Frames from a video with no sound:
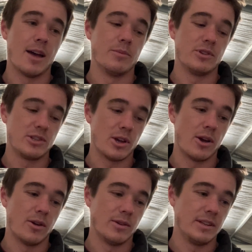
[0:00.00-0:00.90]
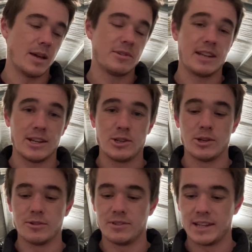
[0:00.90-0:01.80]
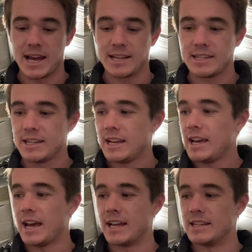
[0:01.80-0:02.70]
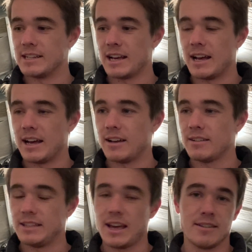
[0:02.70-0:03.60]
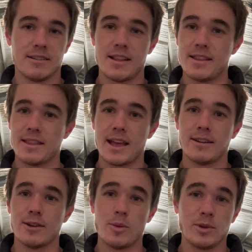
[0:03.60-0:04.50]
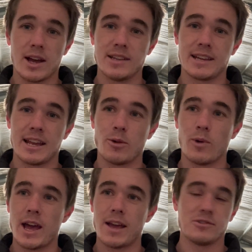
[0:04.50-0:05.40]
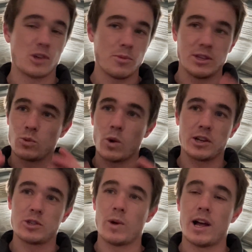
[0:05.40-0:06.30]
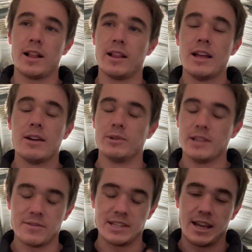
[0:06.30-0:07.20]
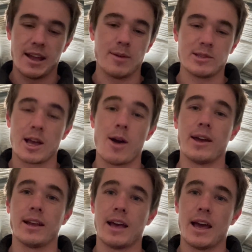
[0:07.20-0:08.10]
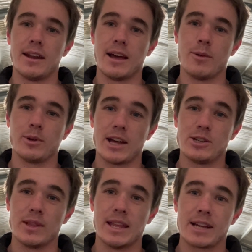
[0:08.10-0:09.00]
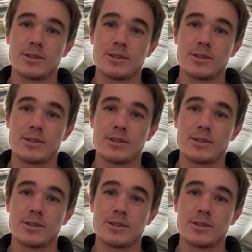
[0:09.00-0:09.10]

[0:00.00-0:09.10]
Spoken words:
So stay tuned for that. And other than that, hope you guys are getting waves. Hope this works well. Would love to hear how it's going, and we'll catch you on the next